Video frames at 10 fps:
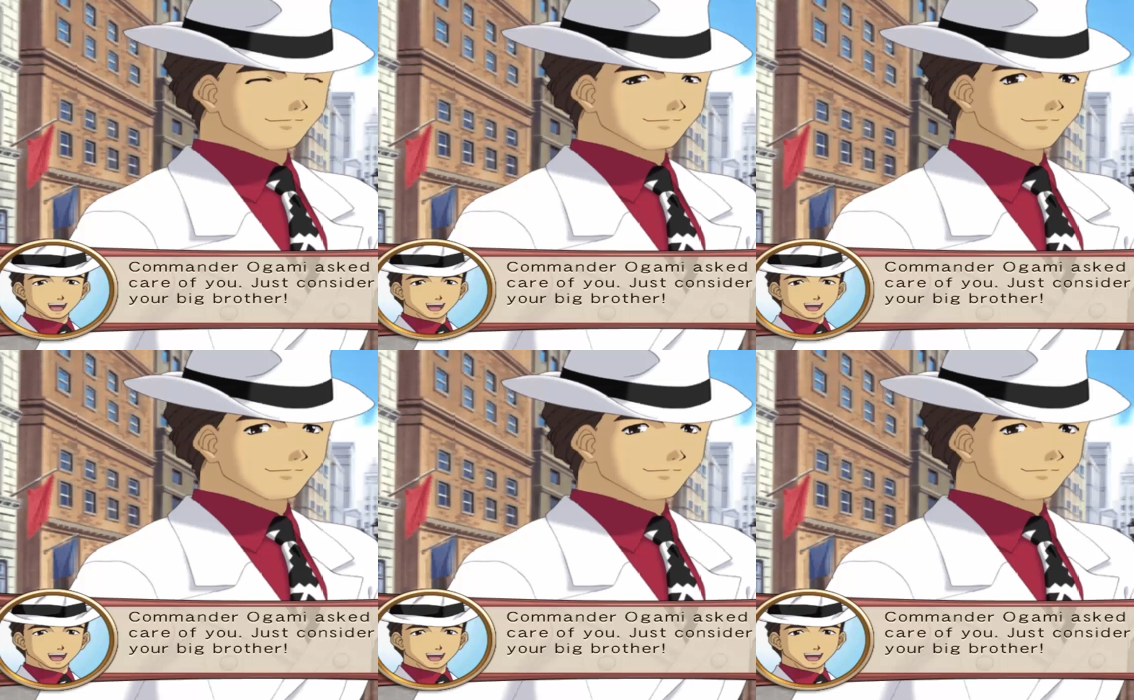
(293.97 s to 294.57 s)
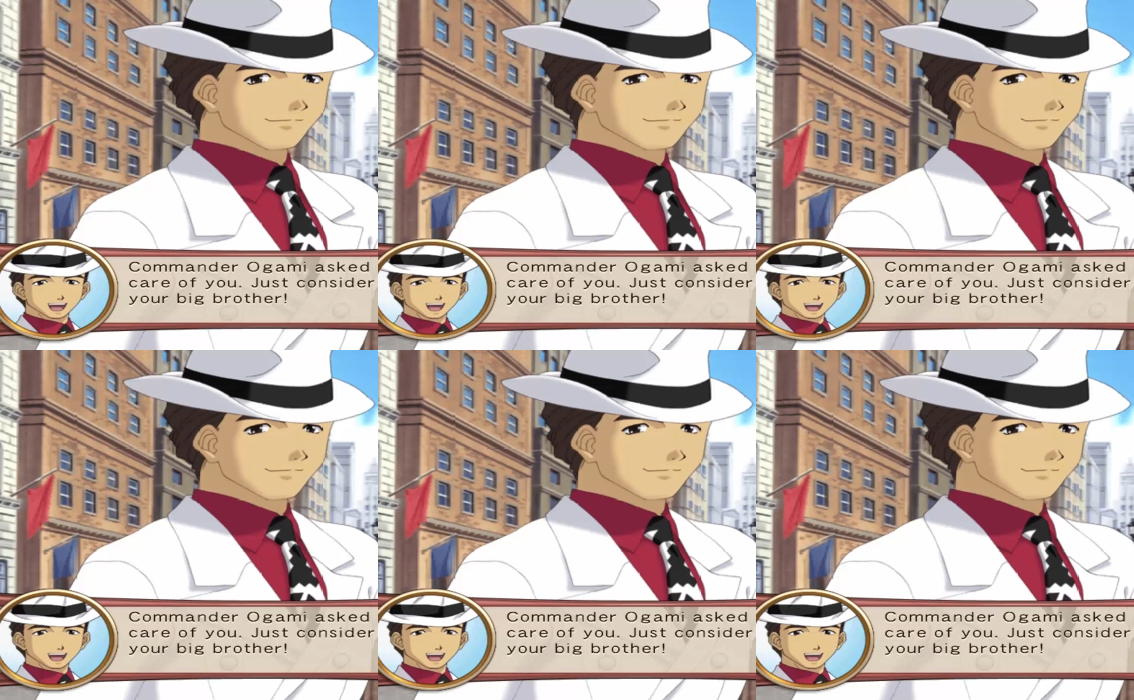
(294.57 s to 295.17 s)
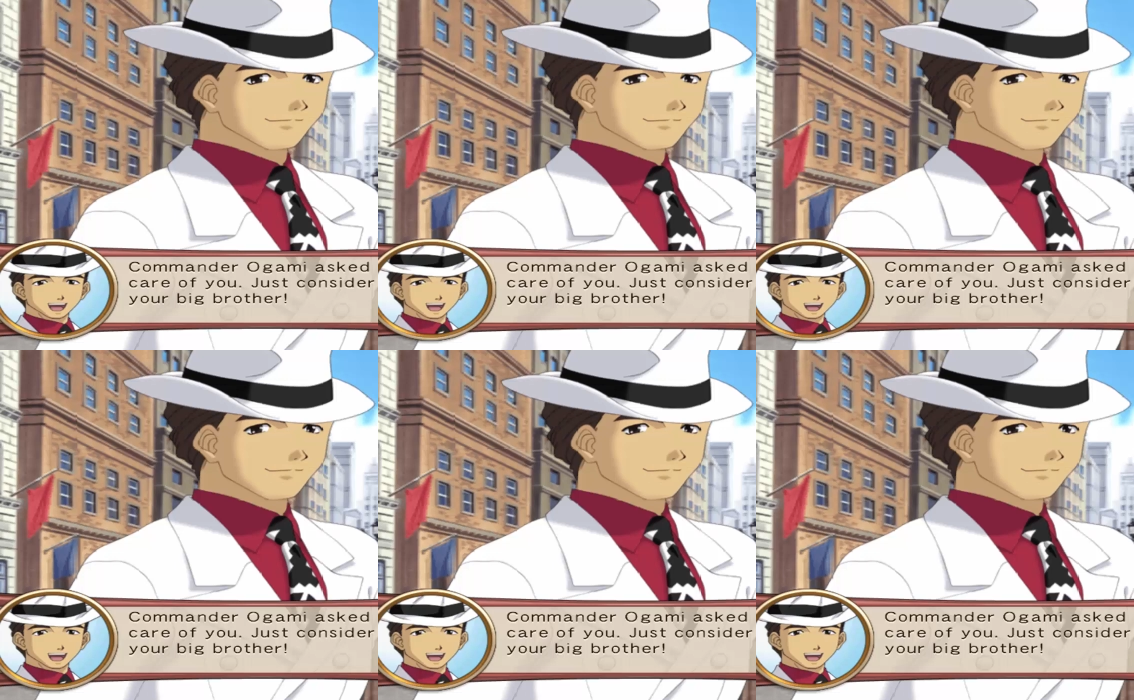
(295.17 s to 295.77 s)

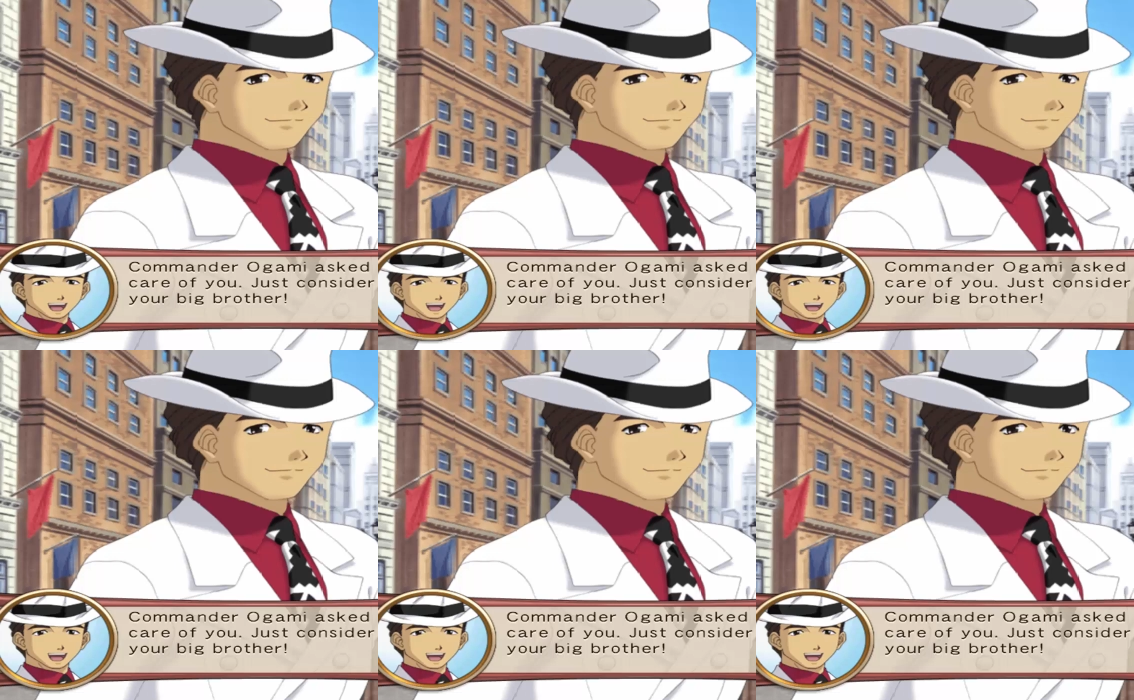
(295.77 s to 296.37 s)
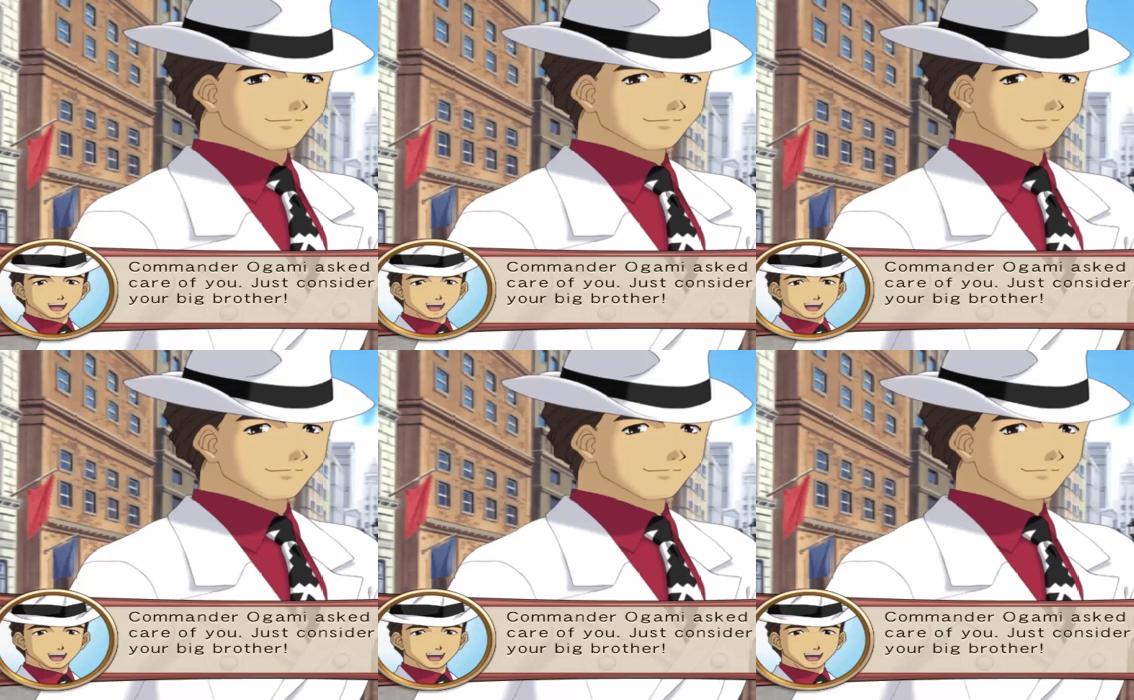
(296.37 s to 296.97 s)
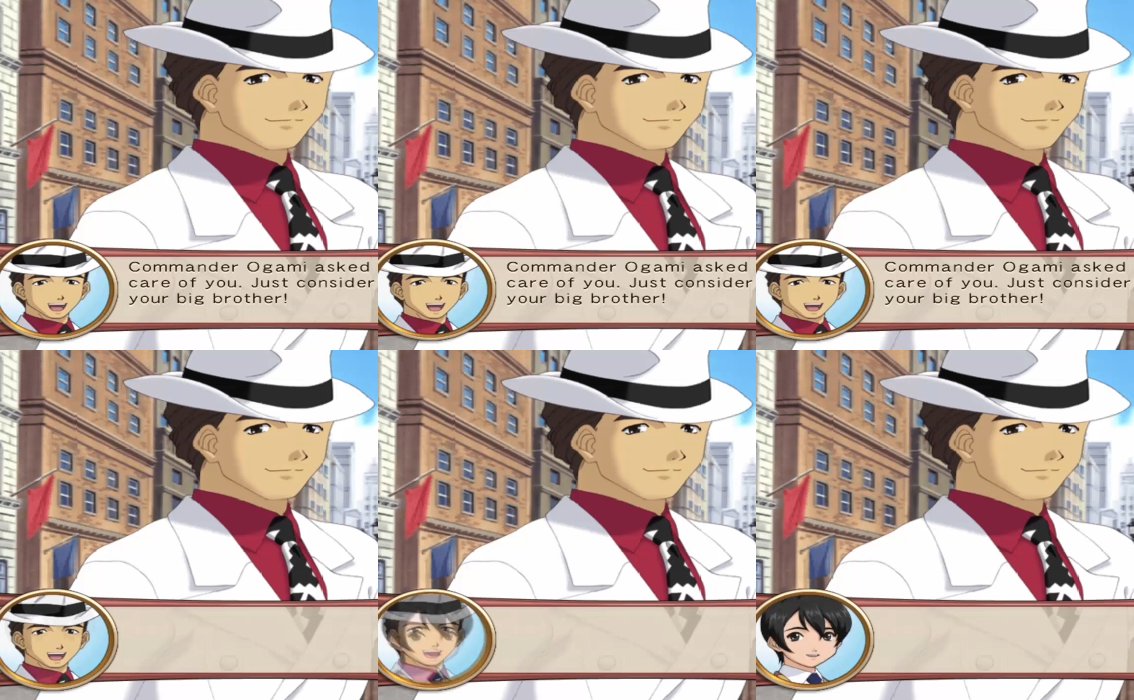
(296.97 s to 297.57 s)
No one is speaking in this clip.